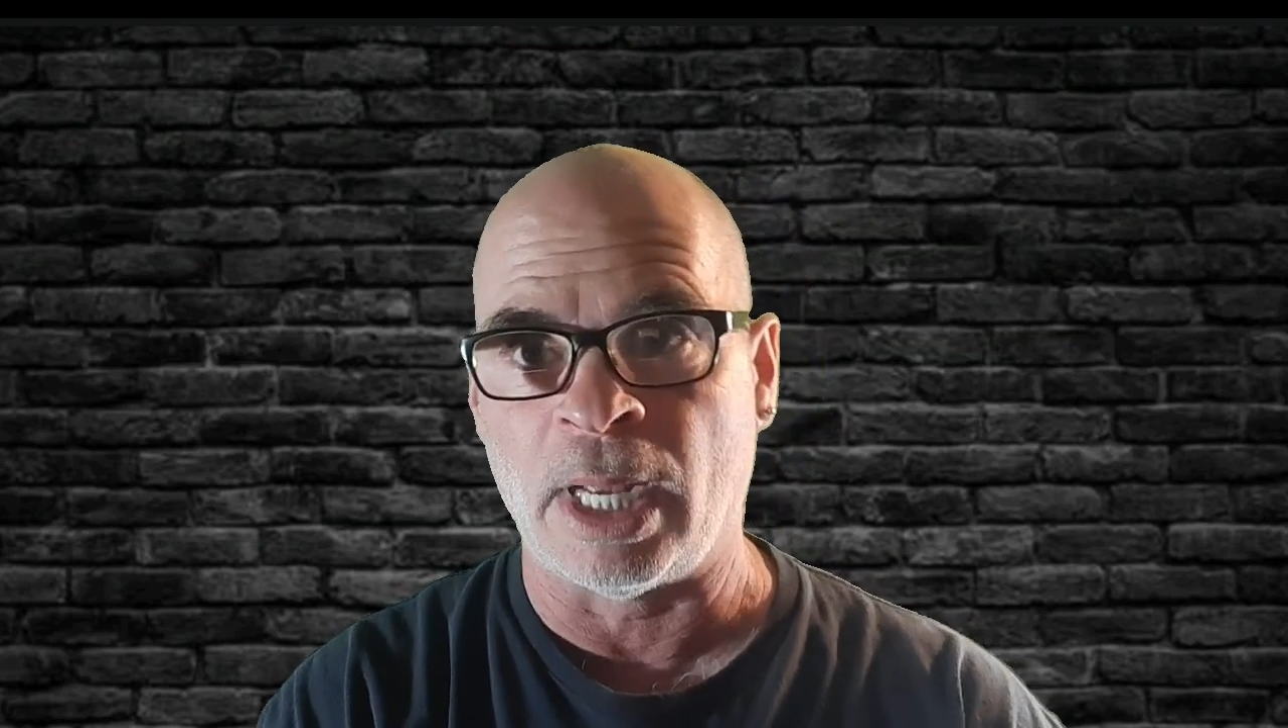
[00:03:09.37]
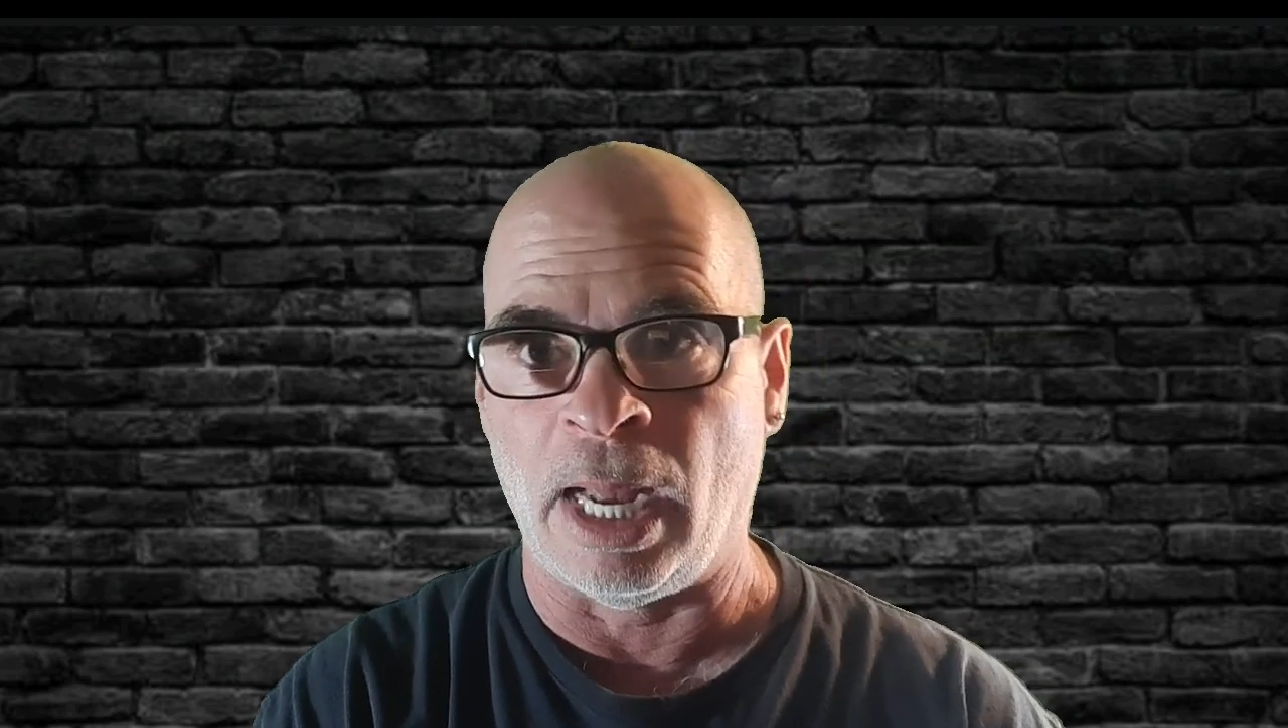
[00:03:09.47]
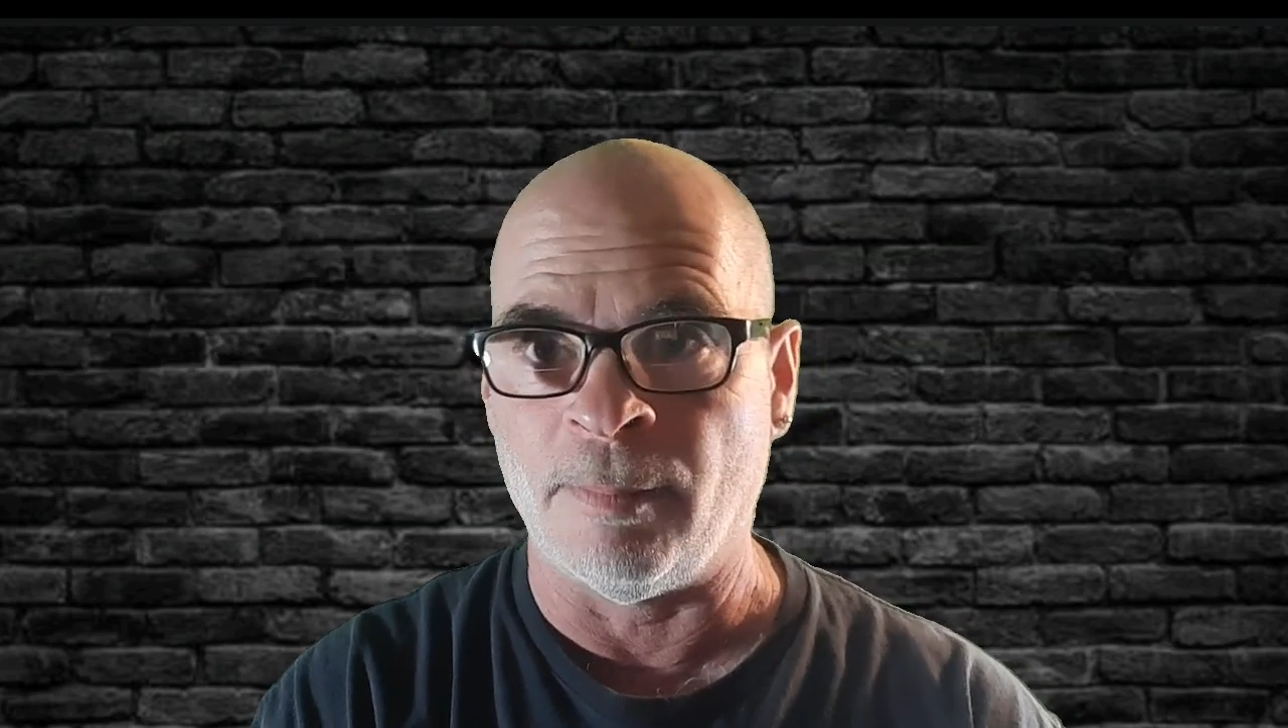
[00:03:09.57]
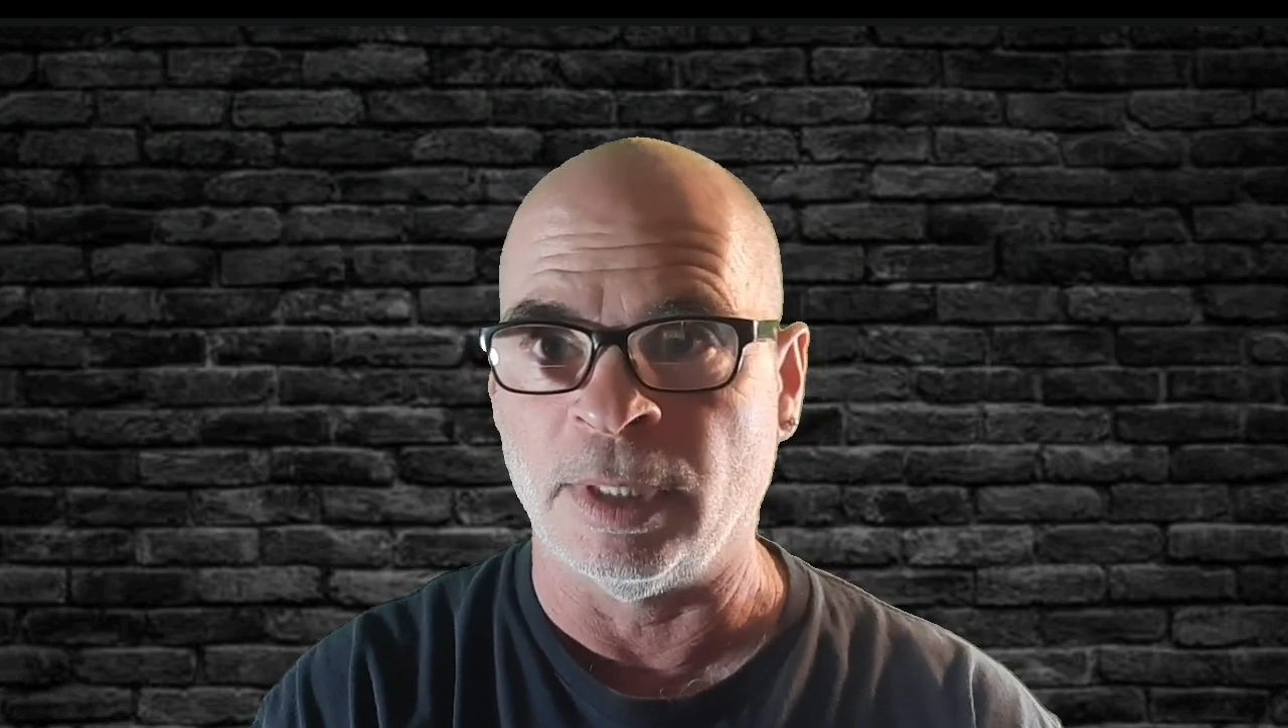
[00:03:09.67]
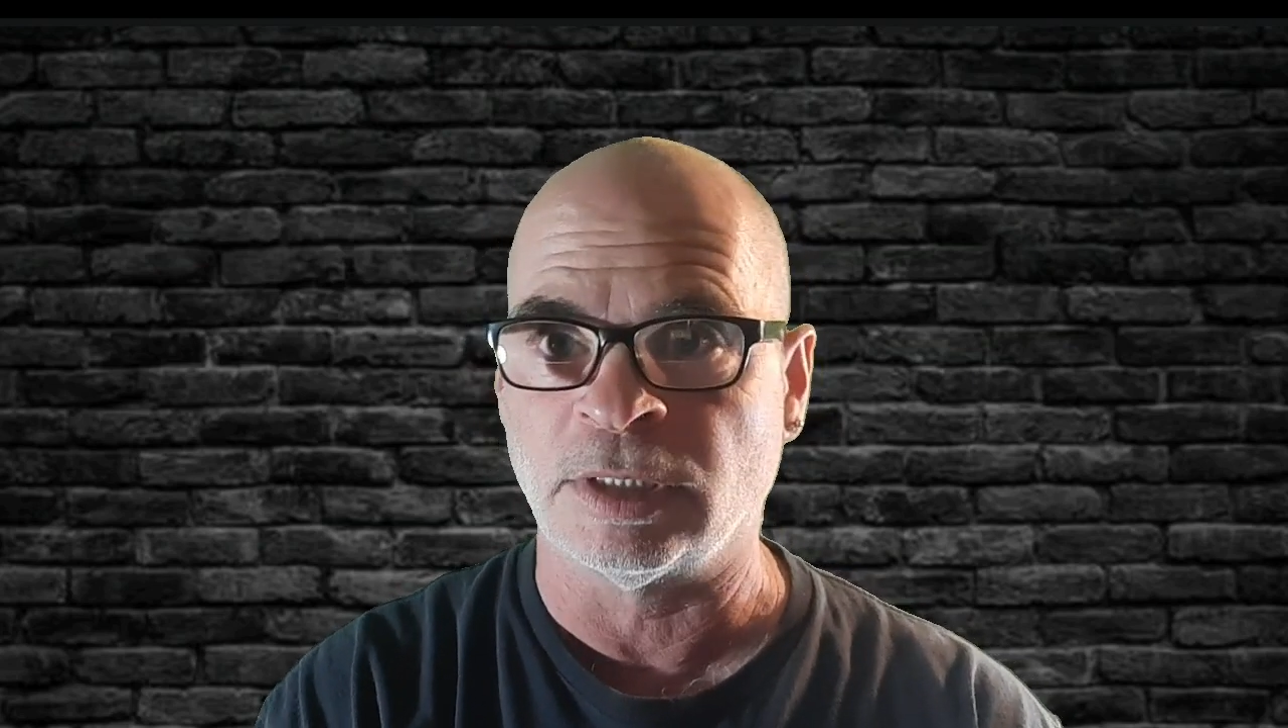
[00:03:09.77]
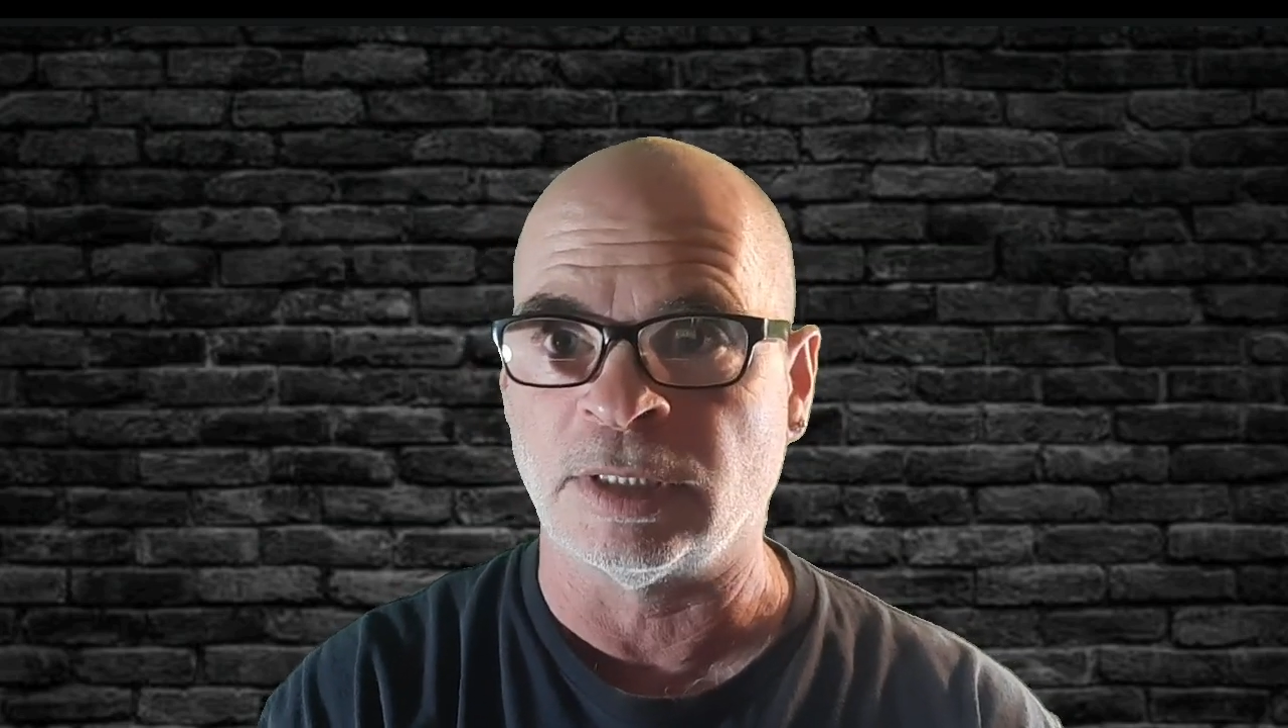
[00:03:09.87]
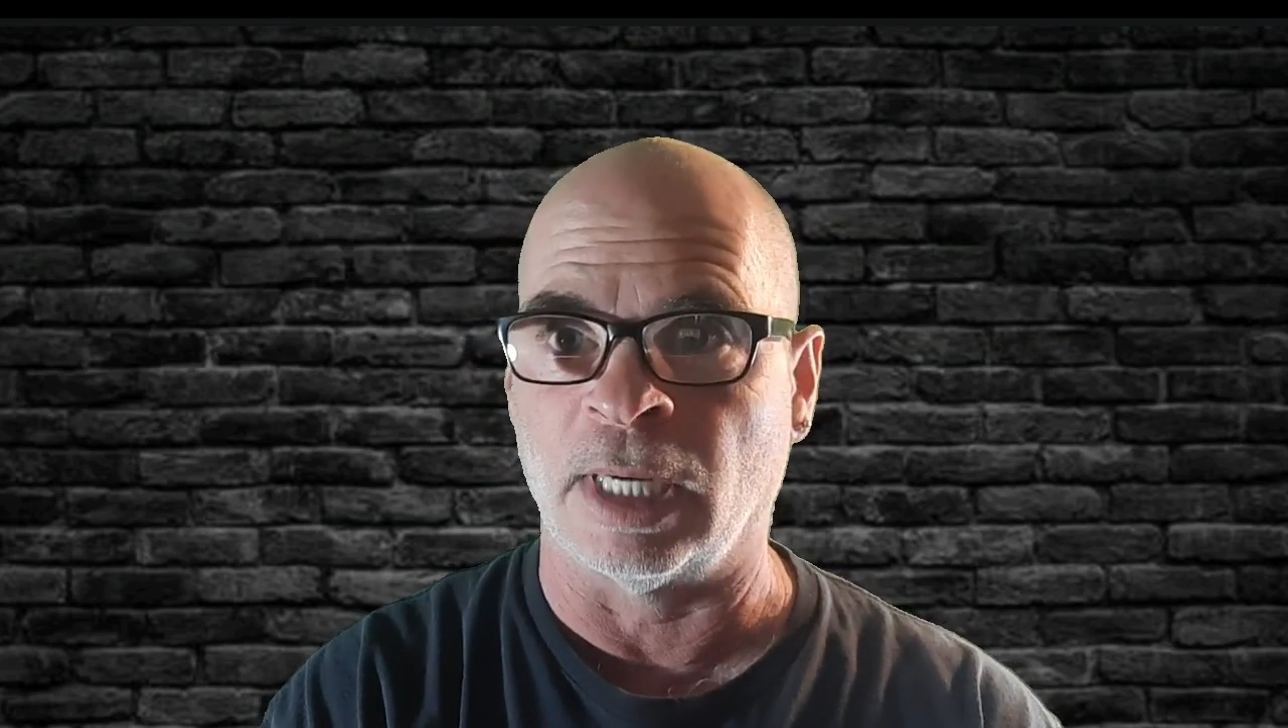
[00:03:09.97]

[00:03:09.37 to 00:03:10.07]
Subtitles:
comments